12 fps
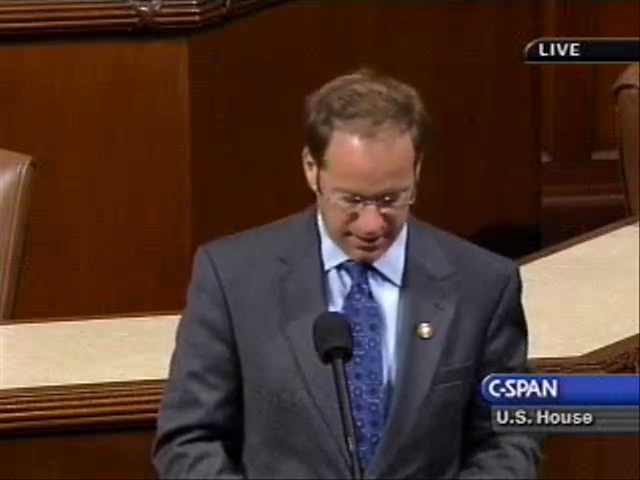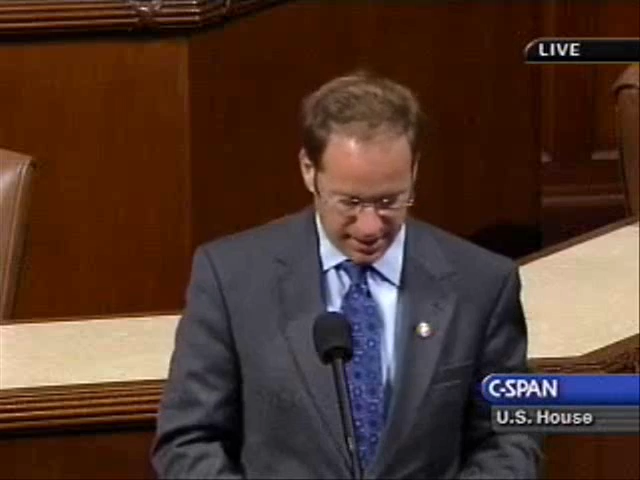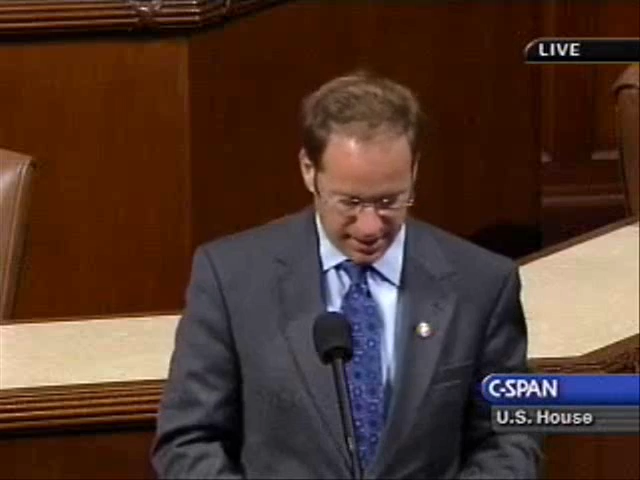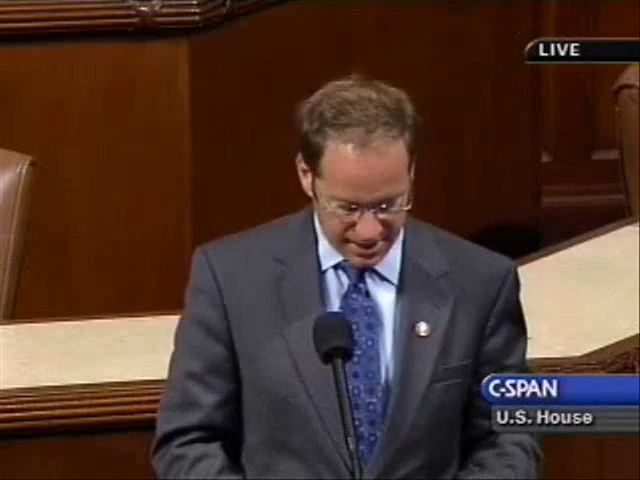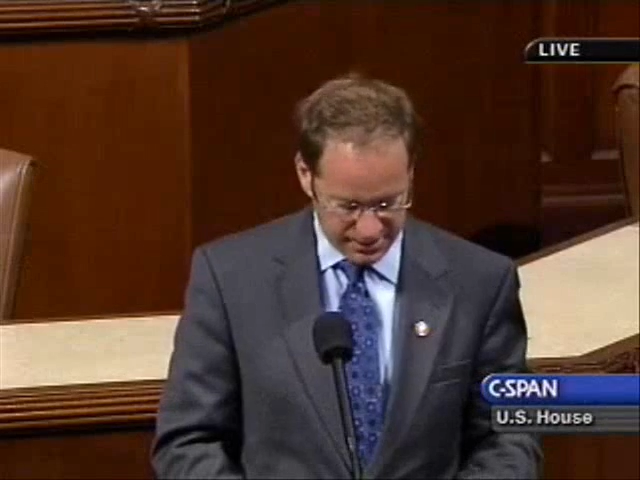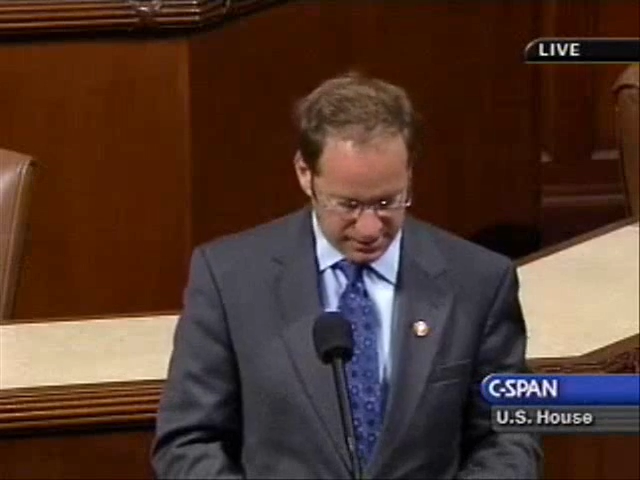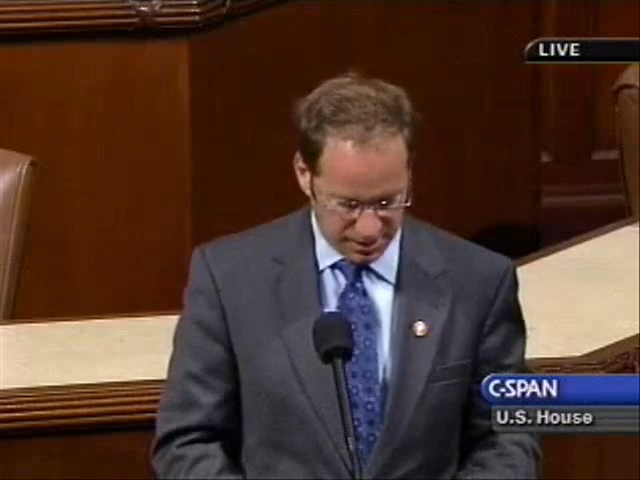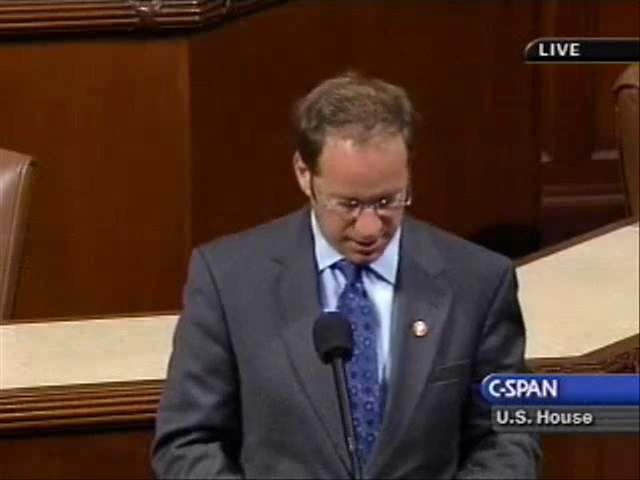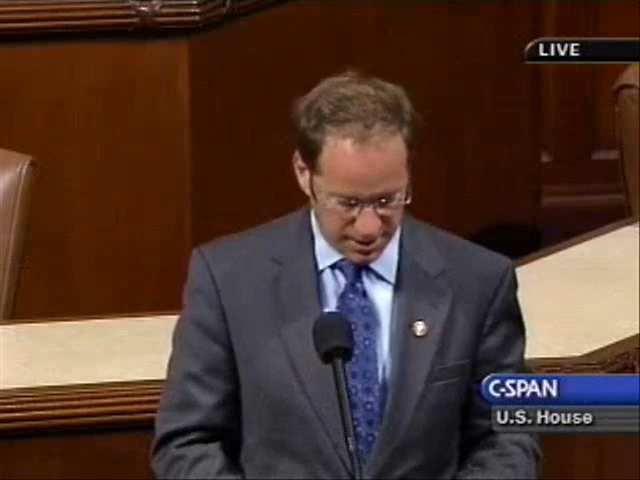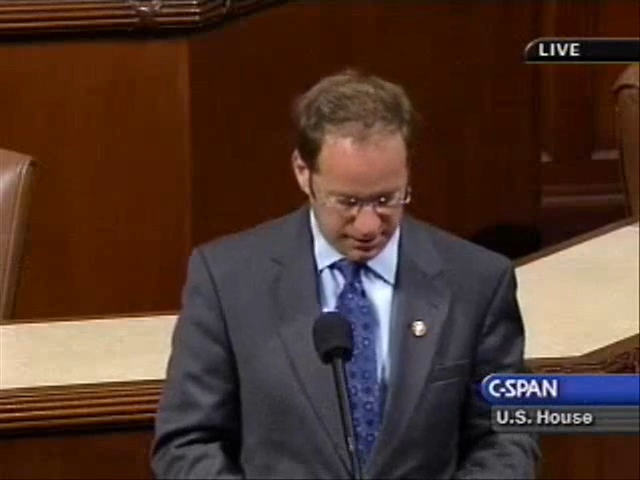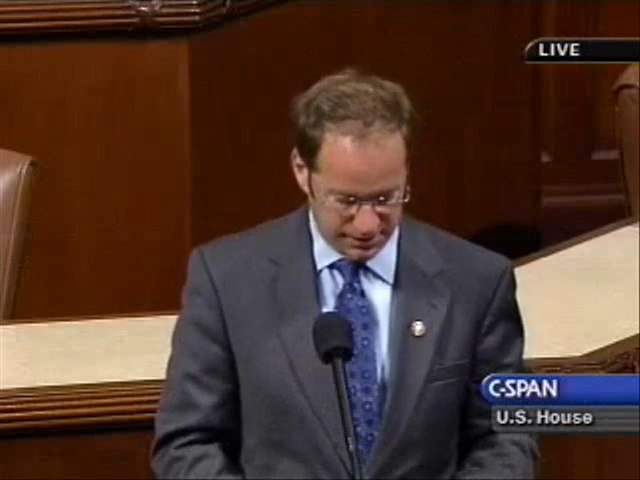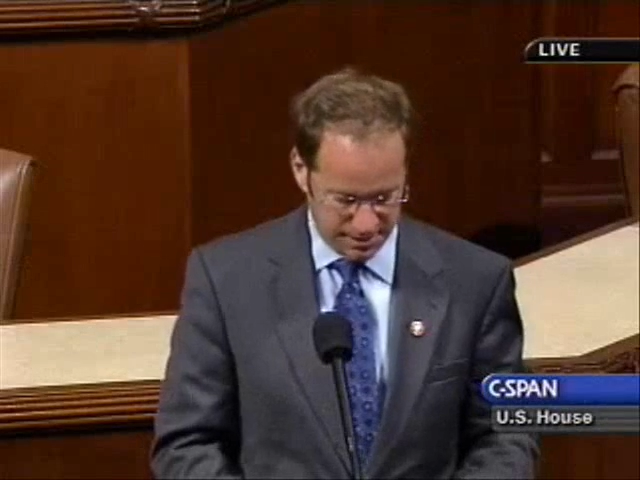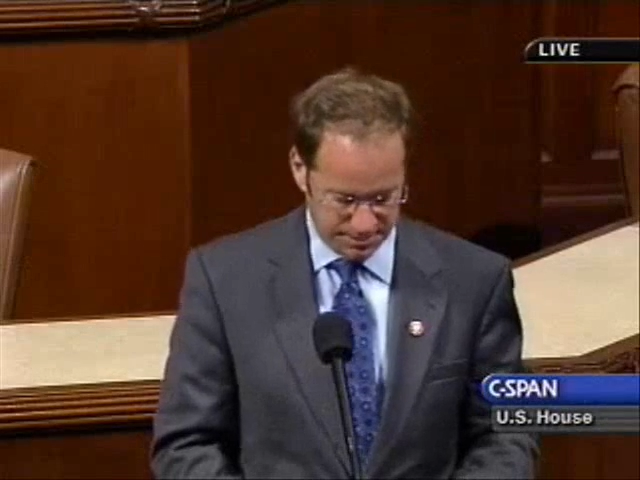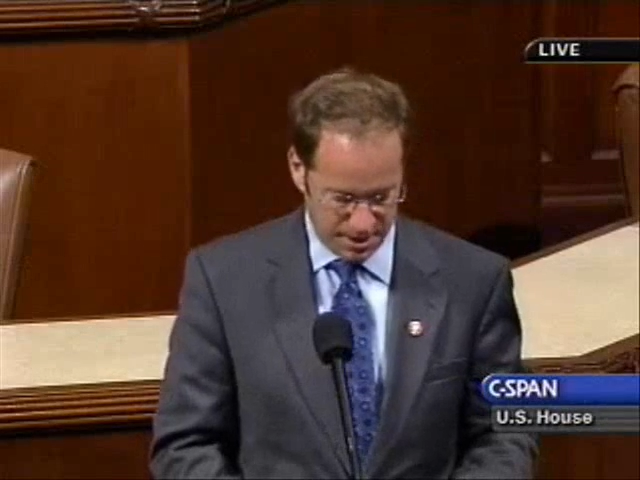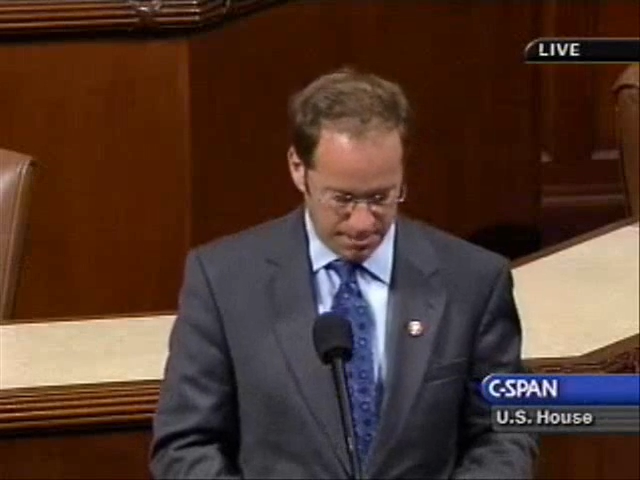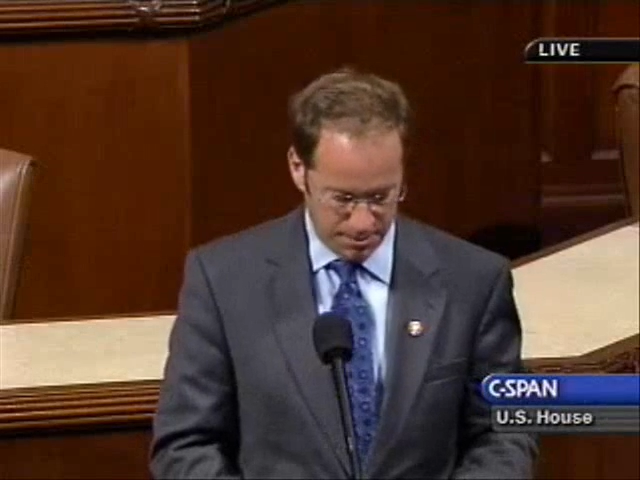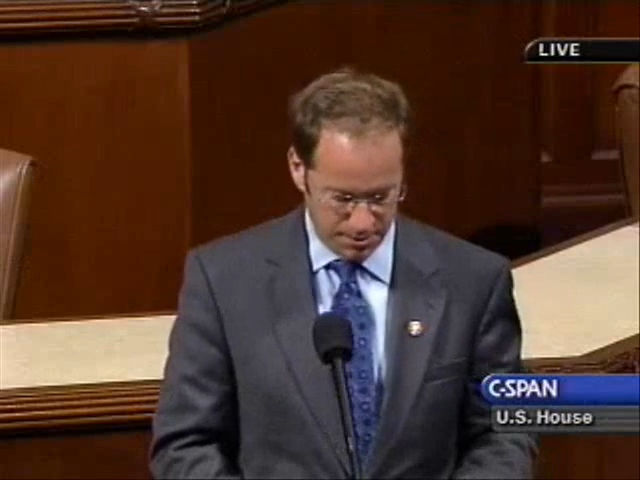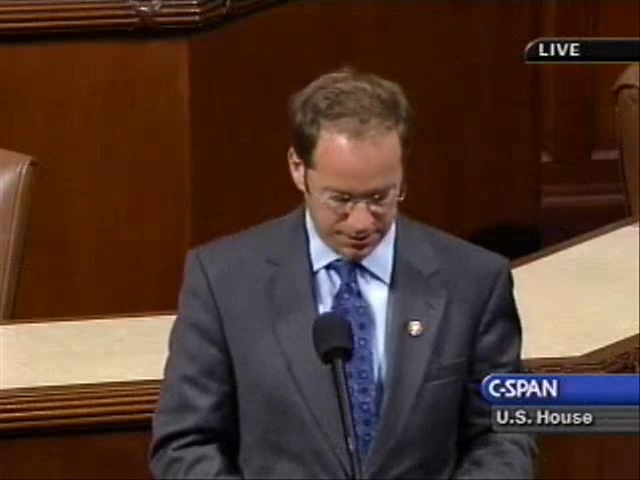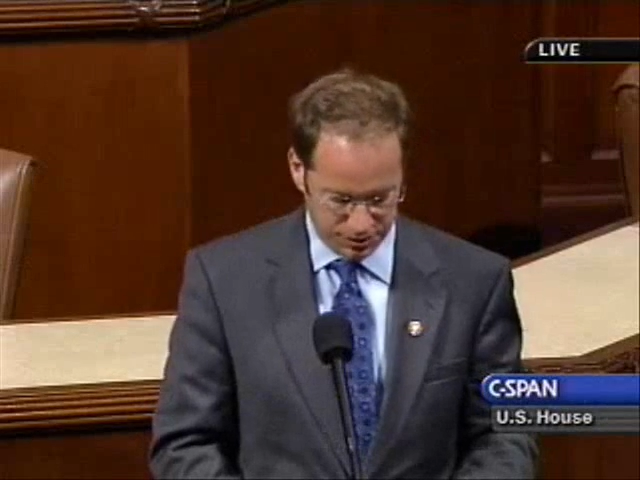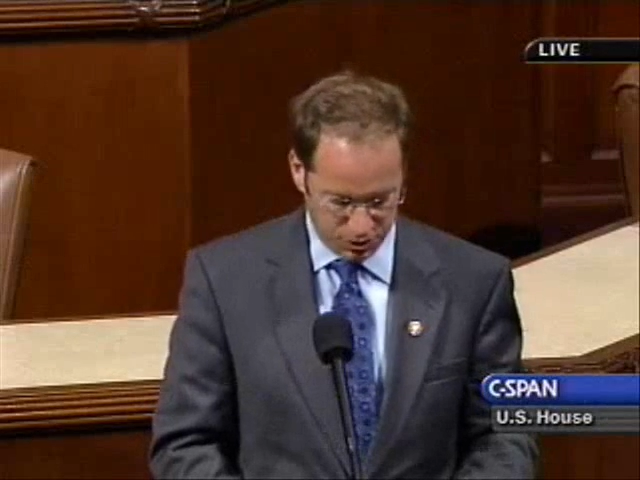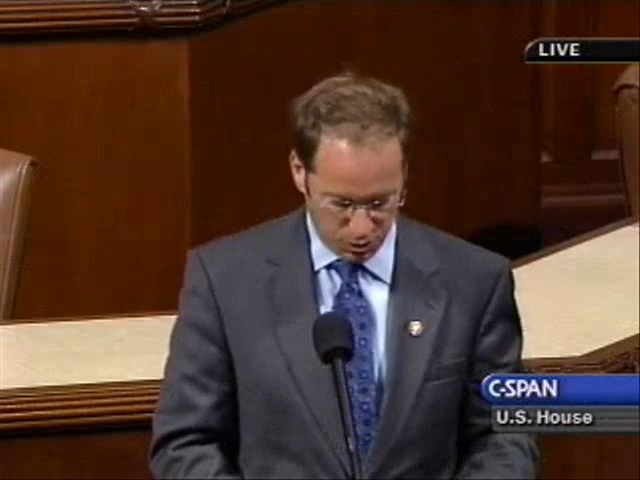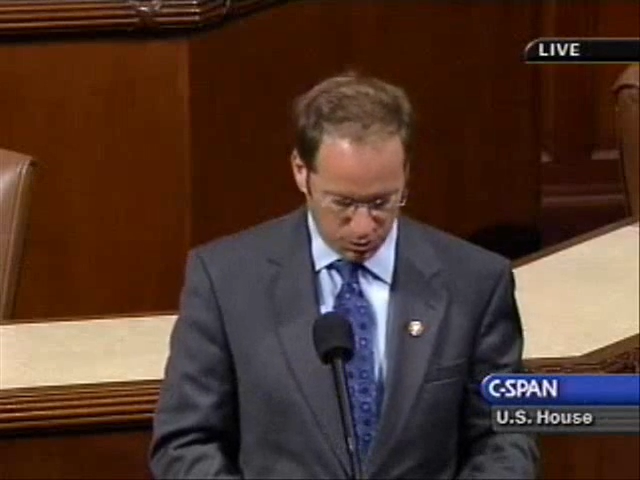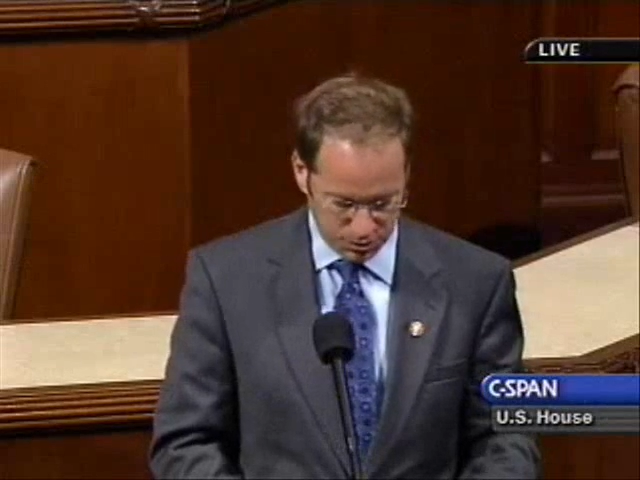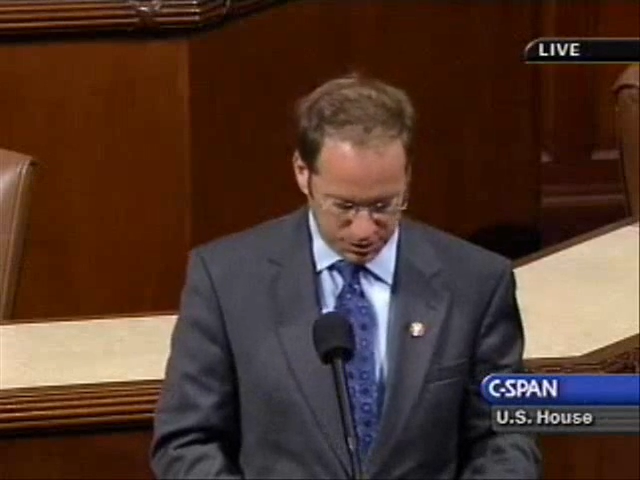the last Sunday in September as
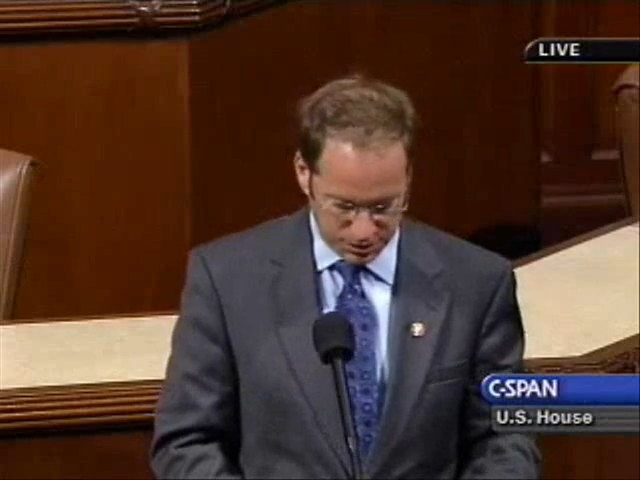Gold